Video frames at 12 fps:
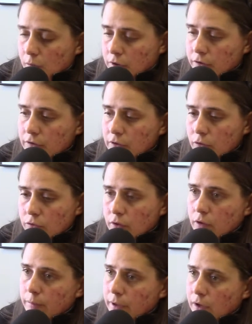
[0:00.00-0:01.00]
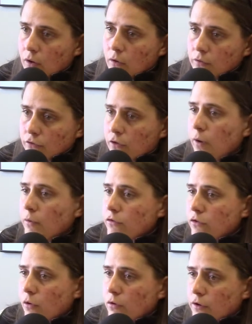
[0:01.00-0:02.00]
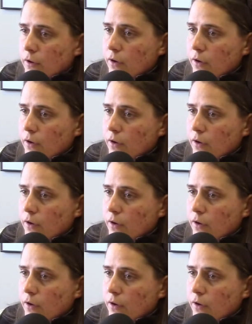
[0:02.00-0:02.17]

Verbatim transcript: When you see those little pinholes, you know it's a golden